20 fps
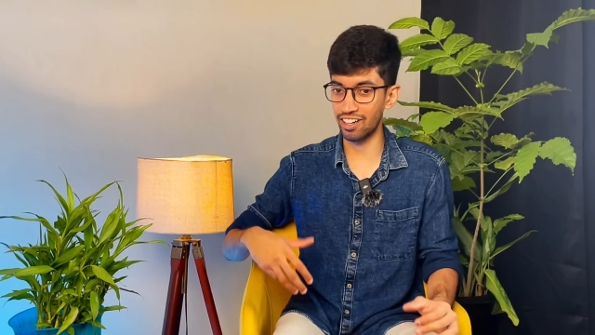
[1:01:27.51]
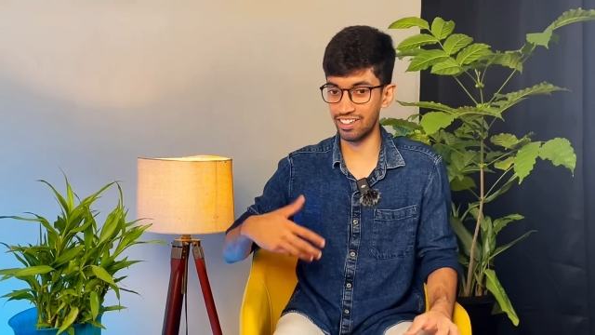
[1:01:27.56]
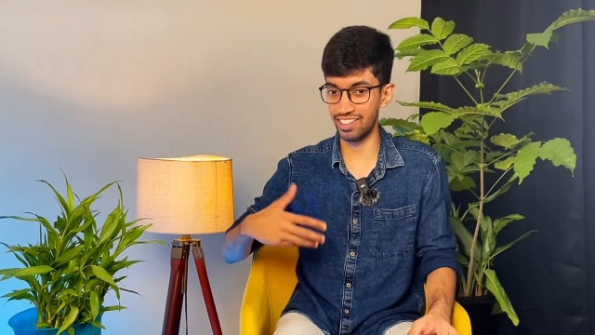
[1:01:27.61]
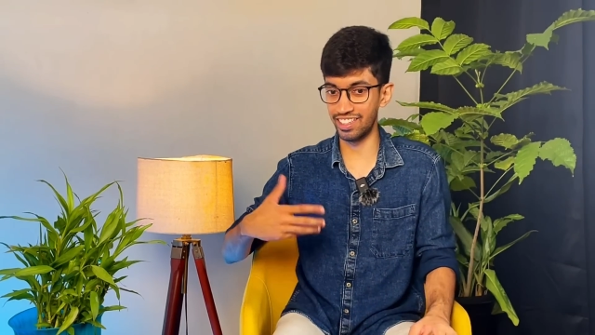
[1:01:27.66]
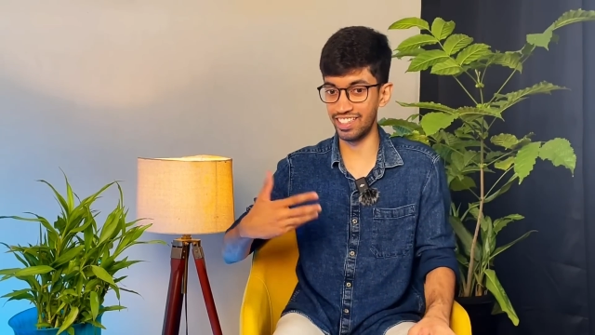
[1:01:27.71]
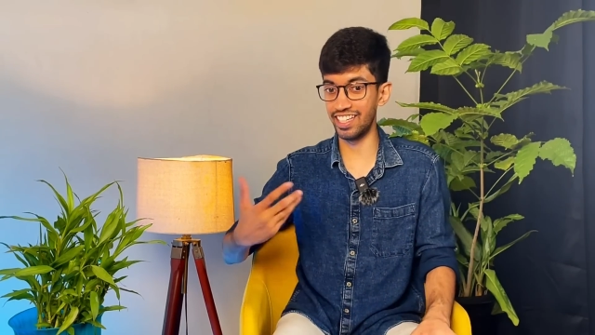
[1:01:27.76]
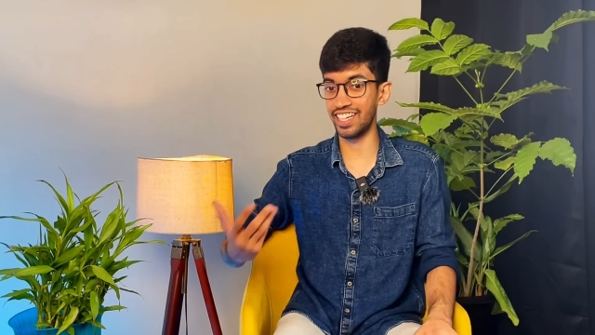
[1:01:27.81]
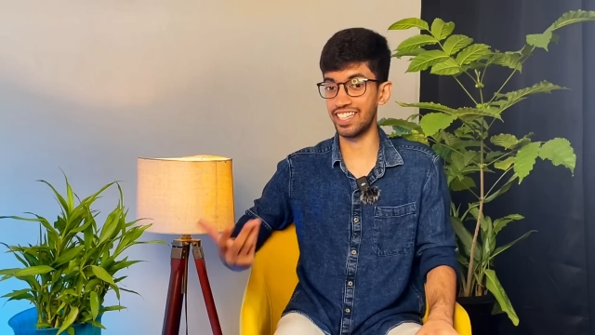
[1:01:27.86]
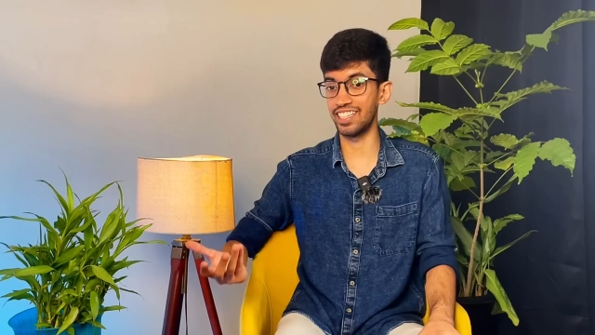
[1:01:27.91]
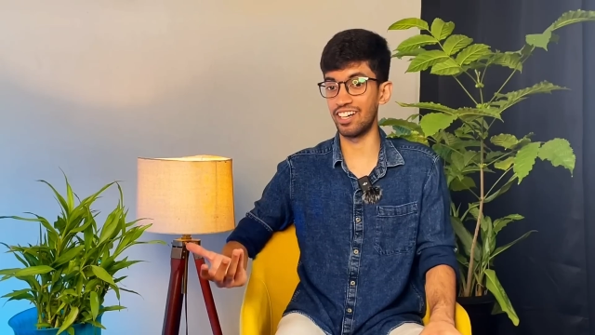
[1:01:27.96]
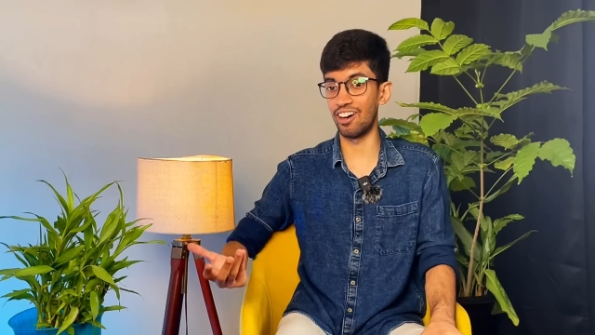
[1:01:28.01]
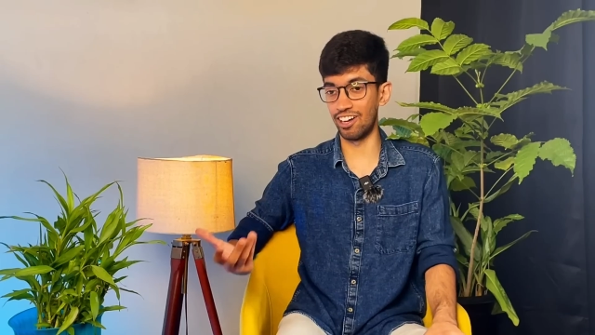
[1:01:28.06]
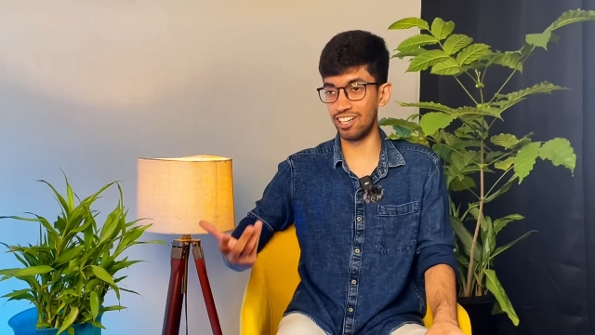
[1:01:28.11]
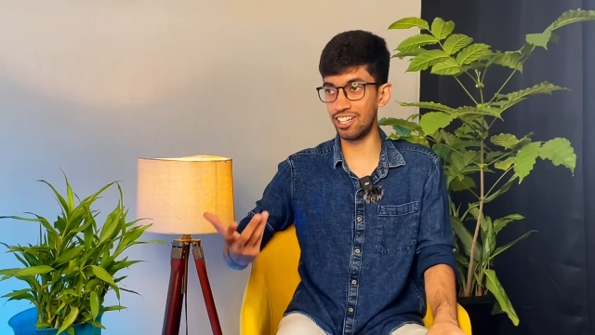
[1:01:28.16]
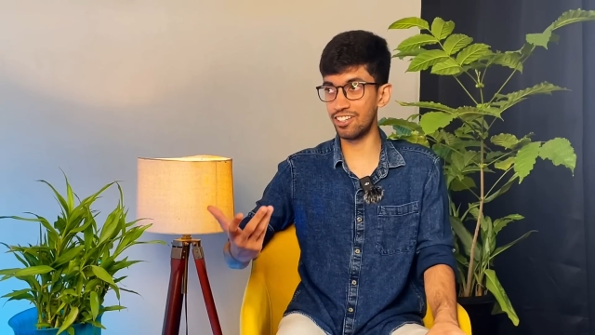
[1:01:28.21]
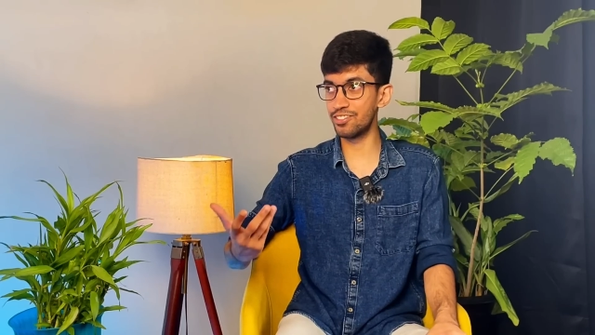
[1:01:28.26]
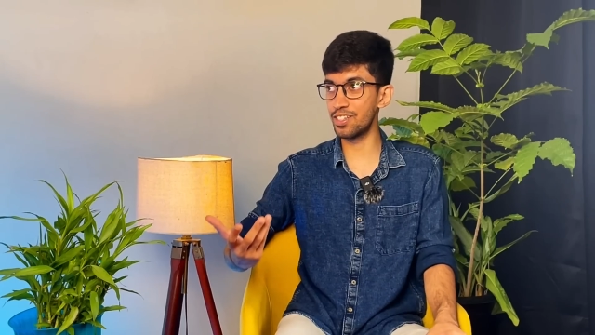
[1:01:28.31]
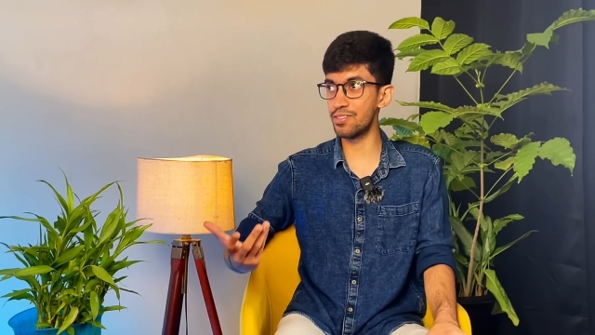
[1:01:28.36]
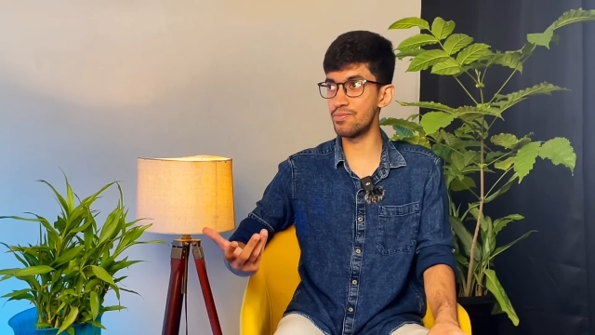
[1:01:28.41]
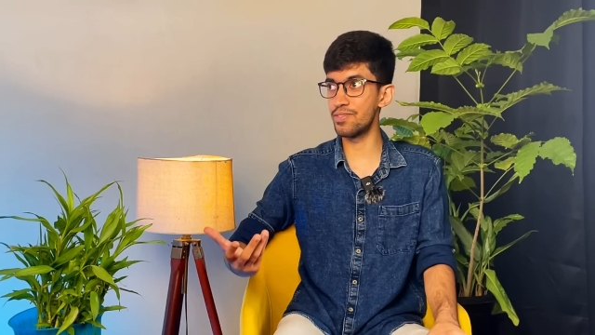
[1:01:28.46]
like all
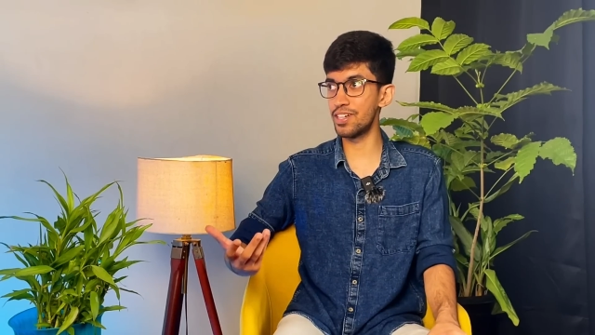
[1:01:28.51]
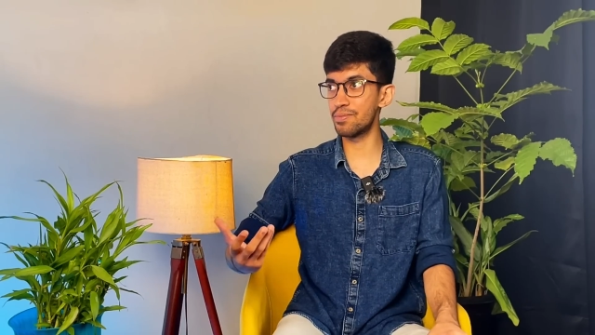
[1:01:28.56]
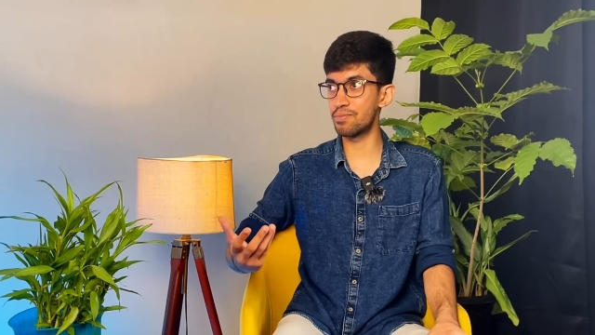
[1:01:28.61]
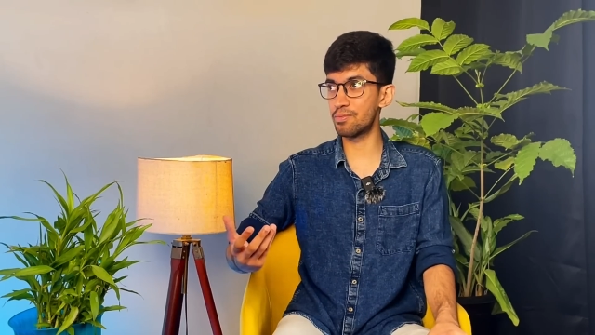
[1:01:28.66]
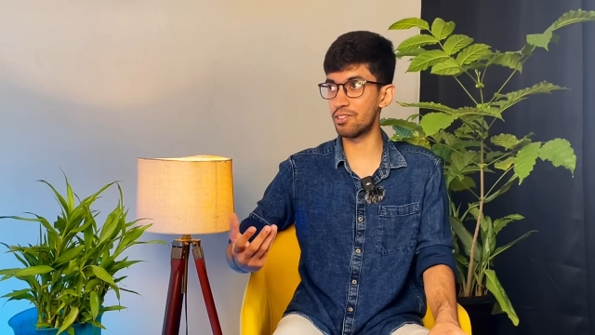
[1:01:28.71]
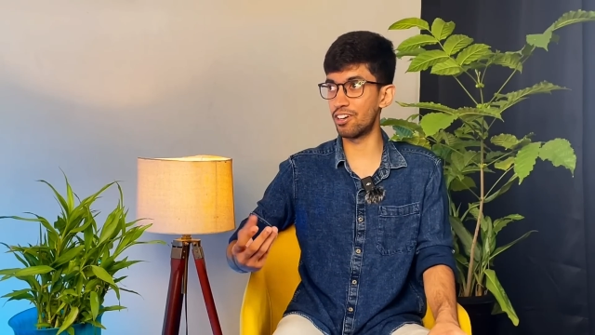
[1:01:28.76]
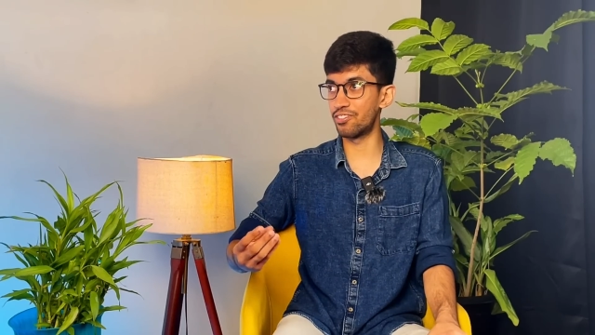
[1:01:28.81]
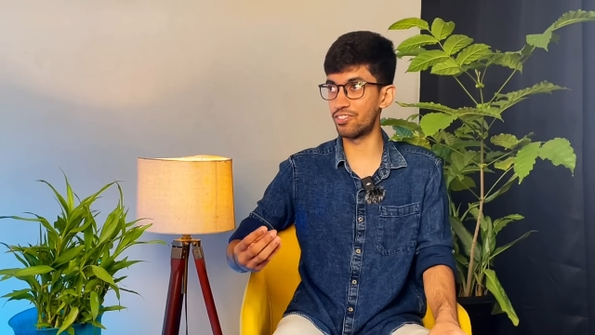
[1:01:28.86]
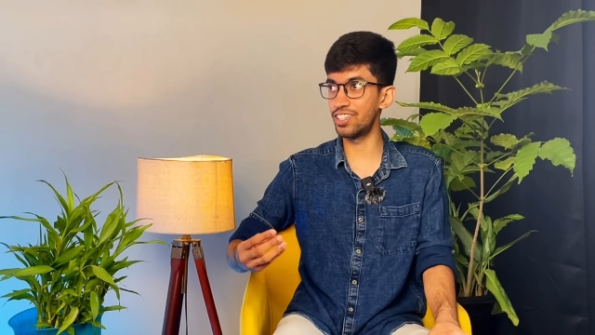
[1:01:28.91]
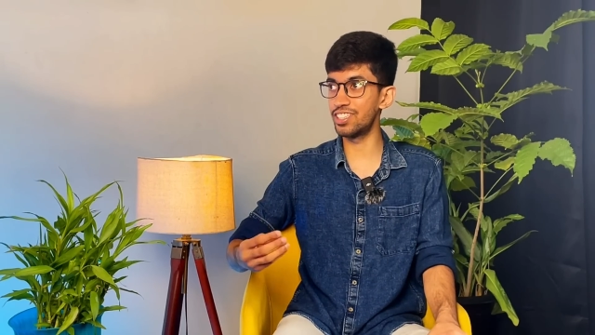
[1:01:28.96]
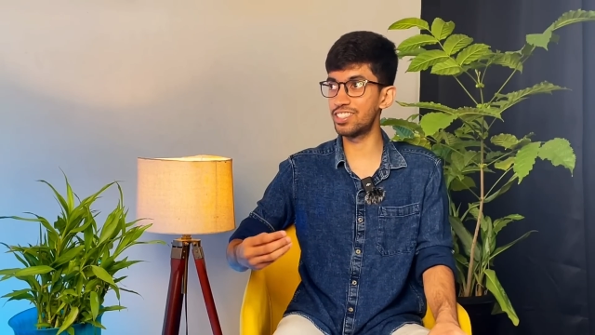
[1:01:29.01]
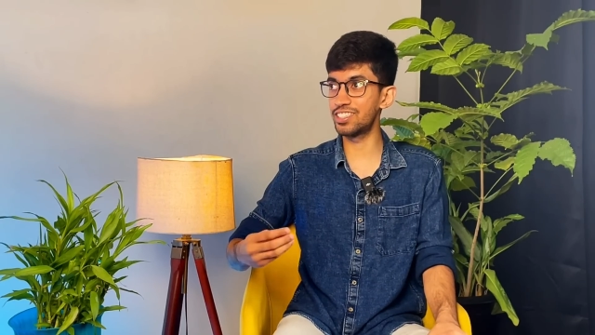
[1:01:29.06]
of them made profit,